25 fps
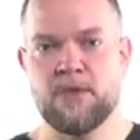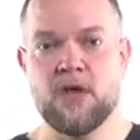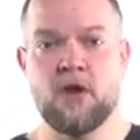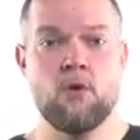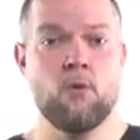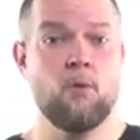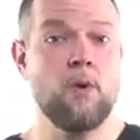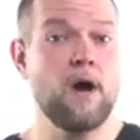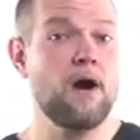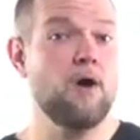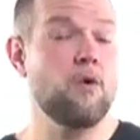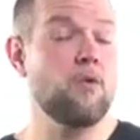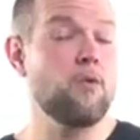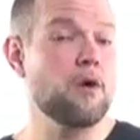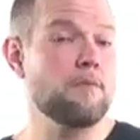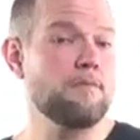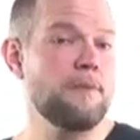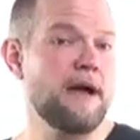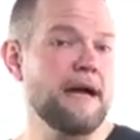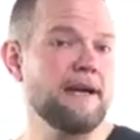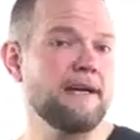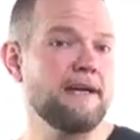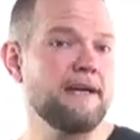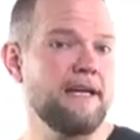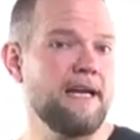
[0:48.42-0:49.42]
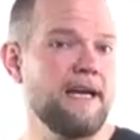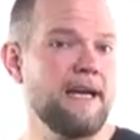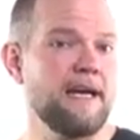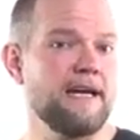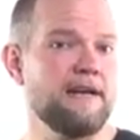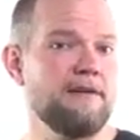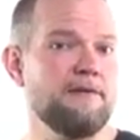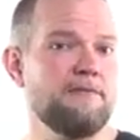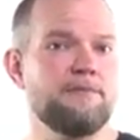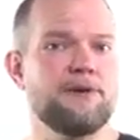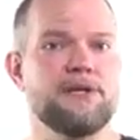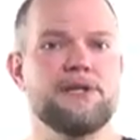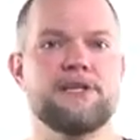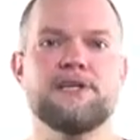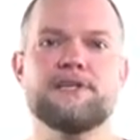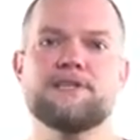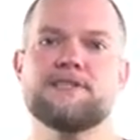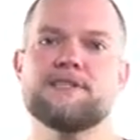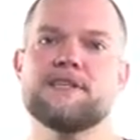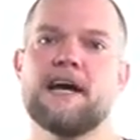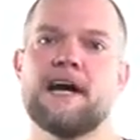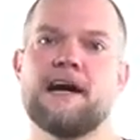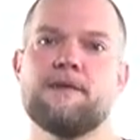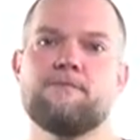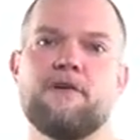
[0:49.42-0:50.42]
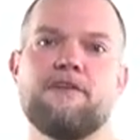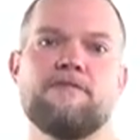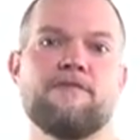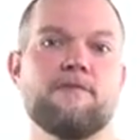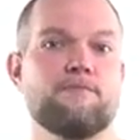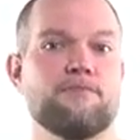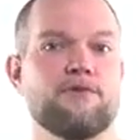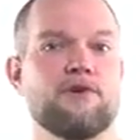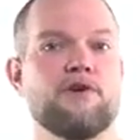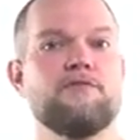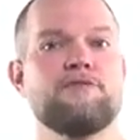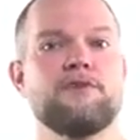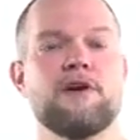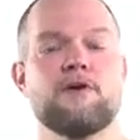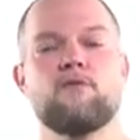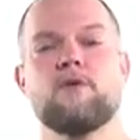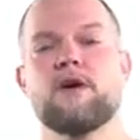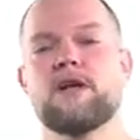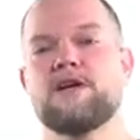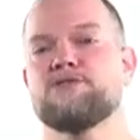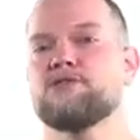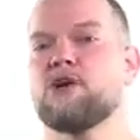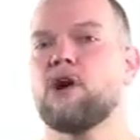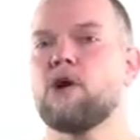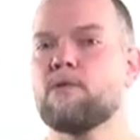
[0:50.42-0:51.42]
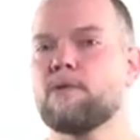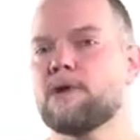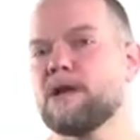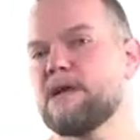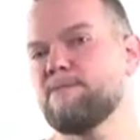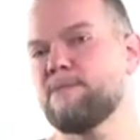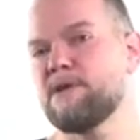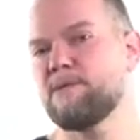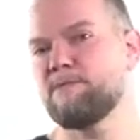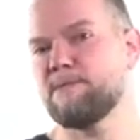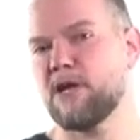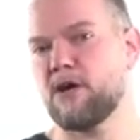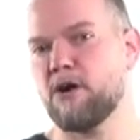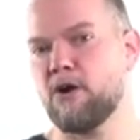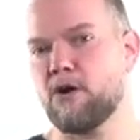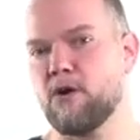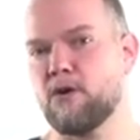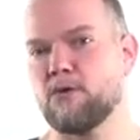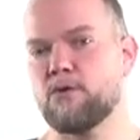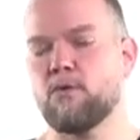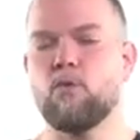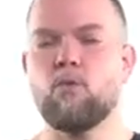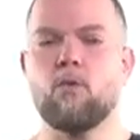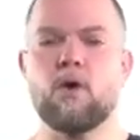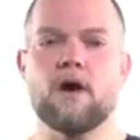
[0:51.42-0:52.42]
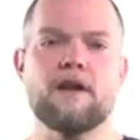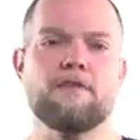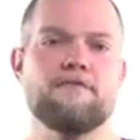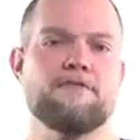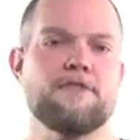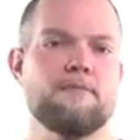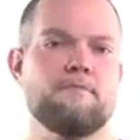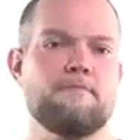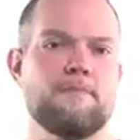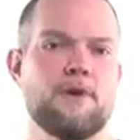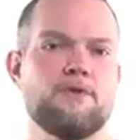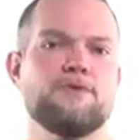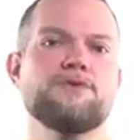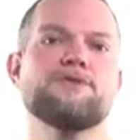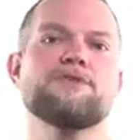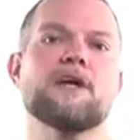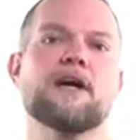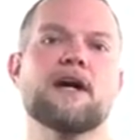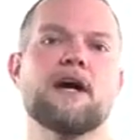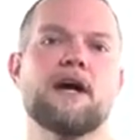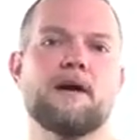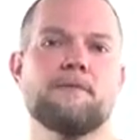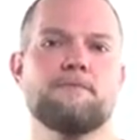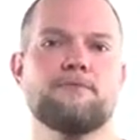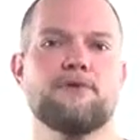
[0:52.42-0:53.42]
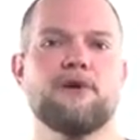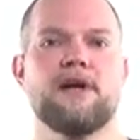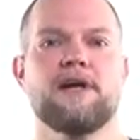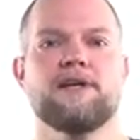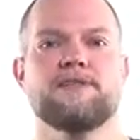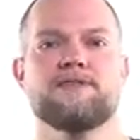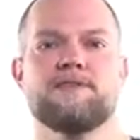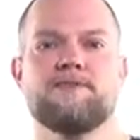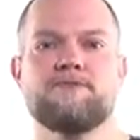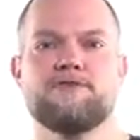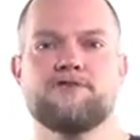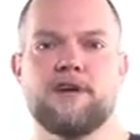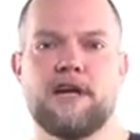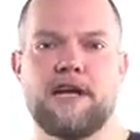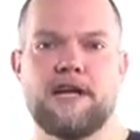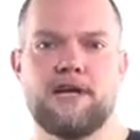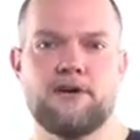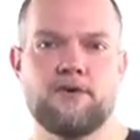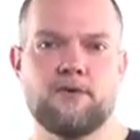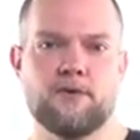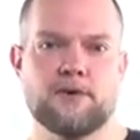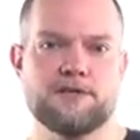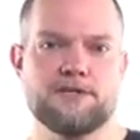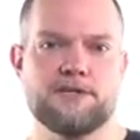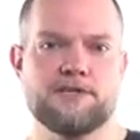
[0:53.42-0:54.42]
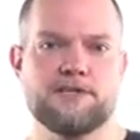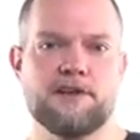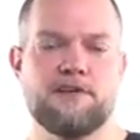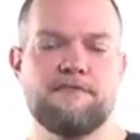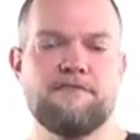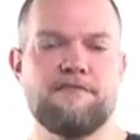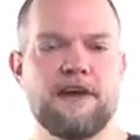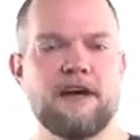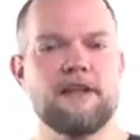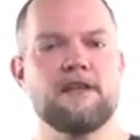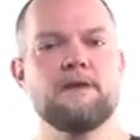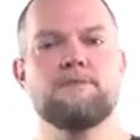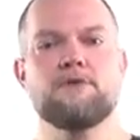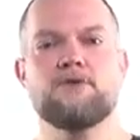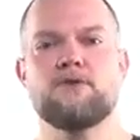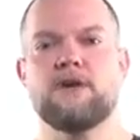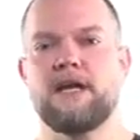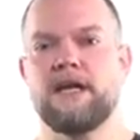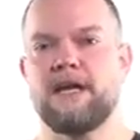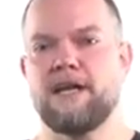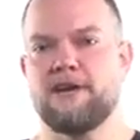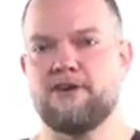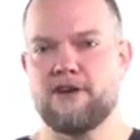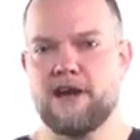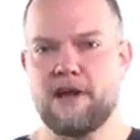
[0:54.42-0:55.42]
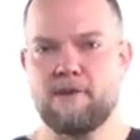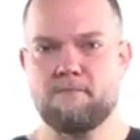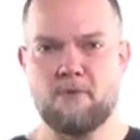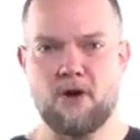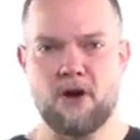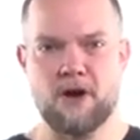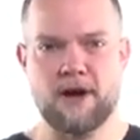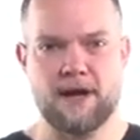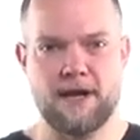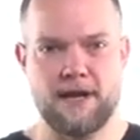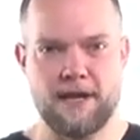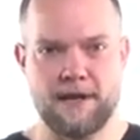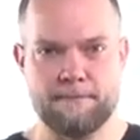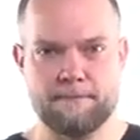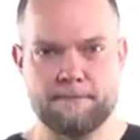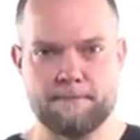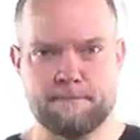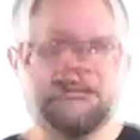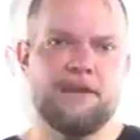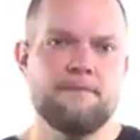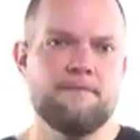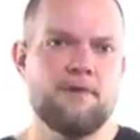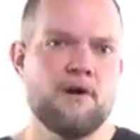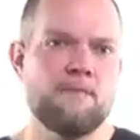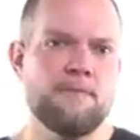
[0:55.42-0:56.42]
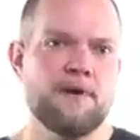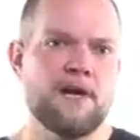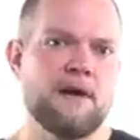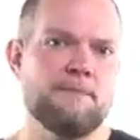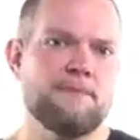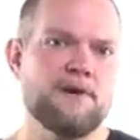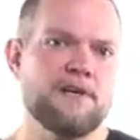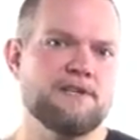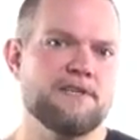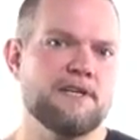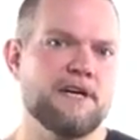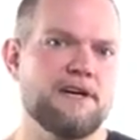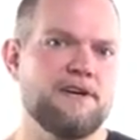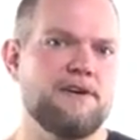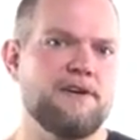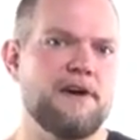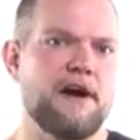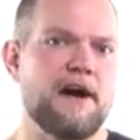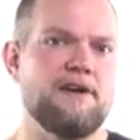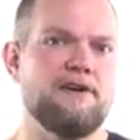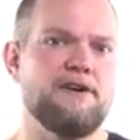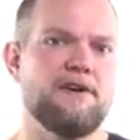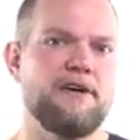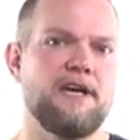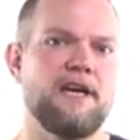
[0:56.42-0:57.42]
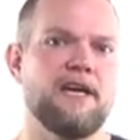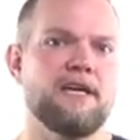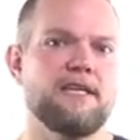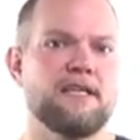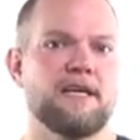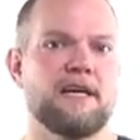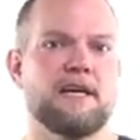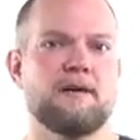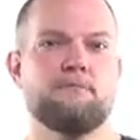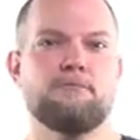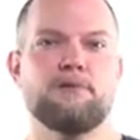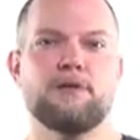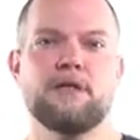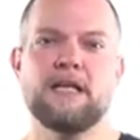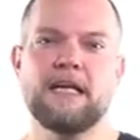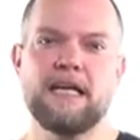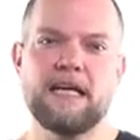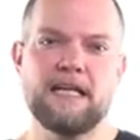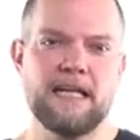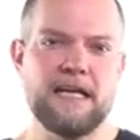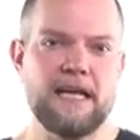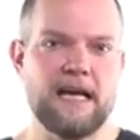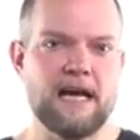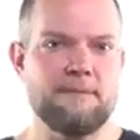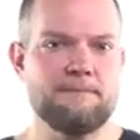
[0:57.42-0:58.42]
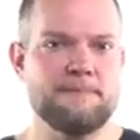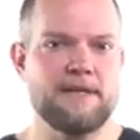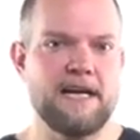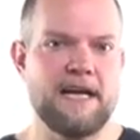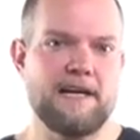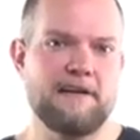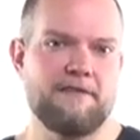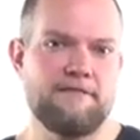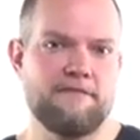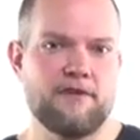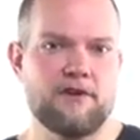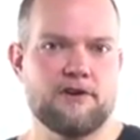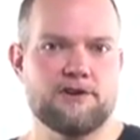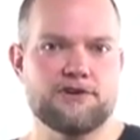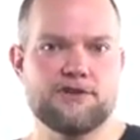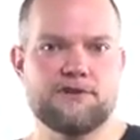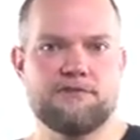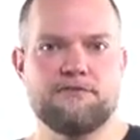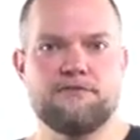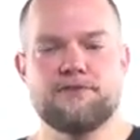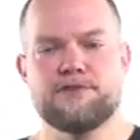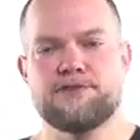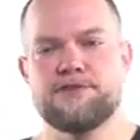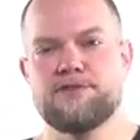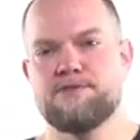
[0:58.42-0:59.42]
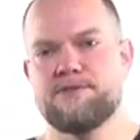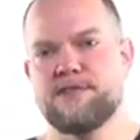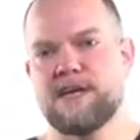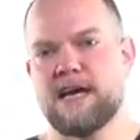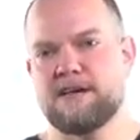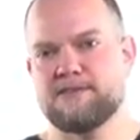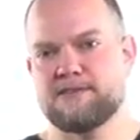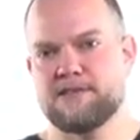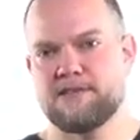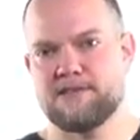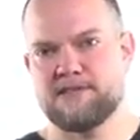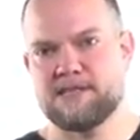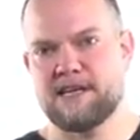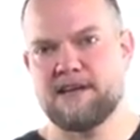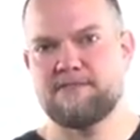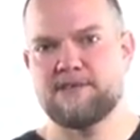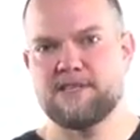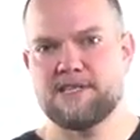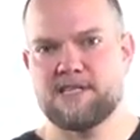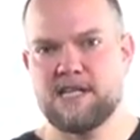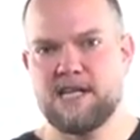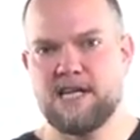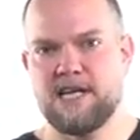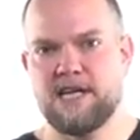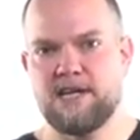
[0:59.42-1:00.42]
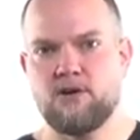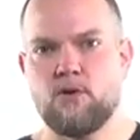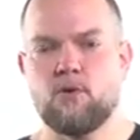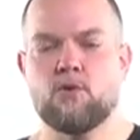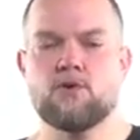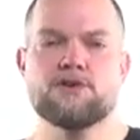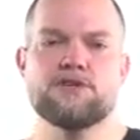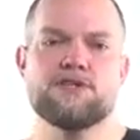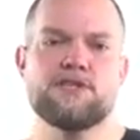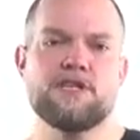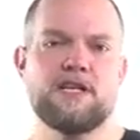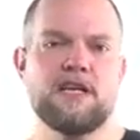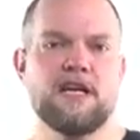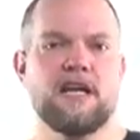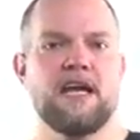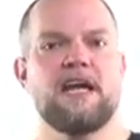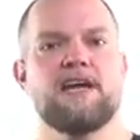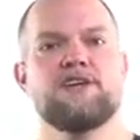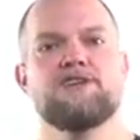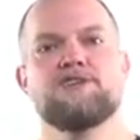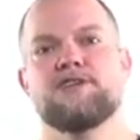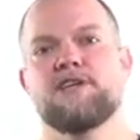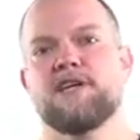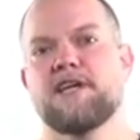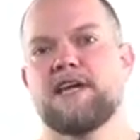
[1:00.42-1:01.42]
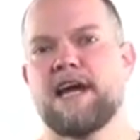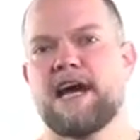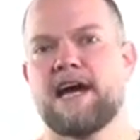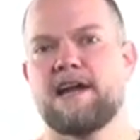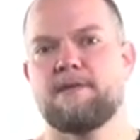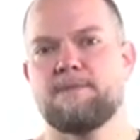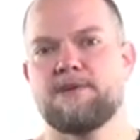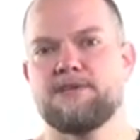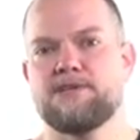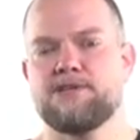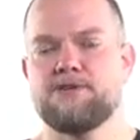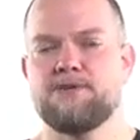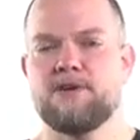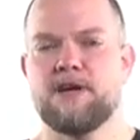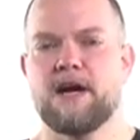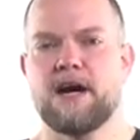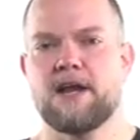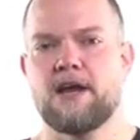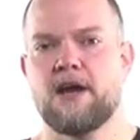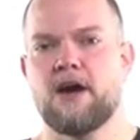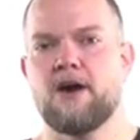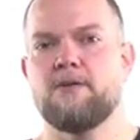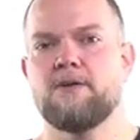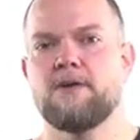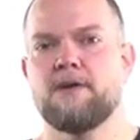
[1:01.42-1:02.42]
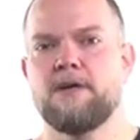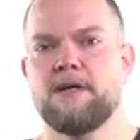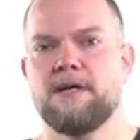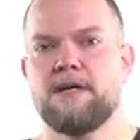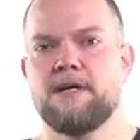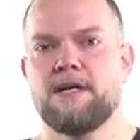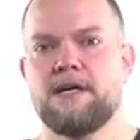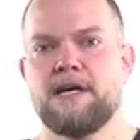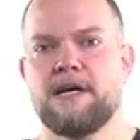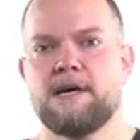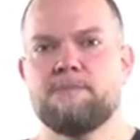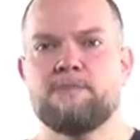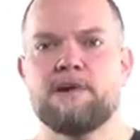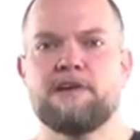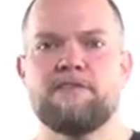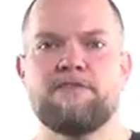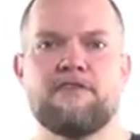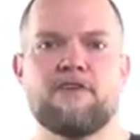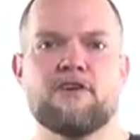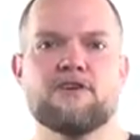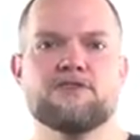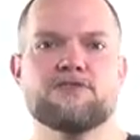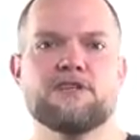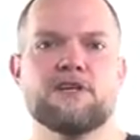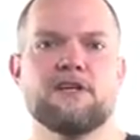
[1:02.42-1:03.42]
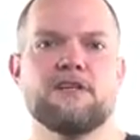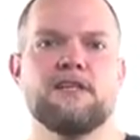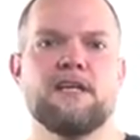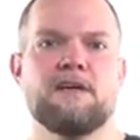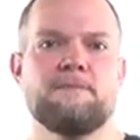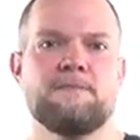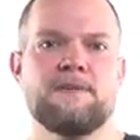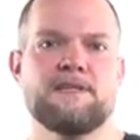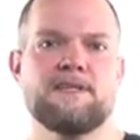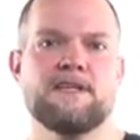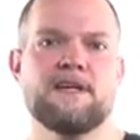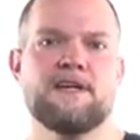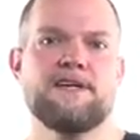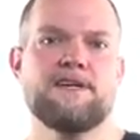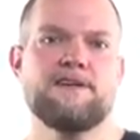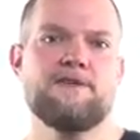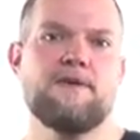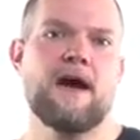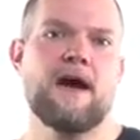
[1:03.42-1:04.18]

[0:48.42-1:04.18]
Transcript: Well, we're back again, but this time we've improved on what has already been called one of the most comprehensive training courses available in internet marketing. In a moment, I'm going to tell you how you can get the completely updated version for 2017, or Syndication Academy 2.0. But first, let me tell you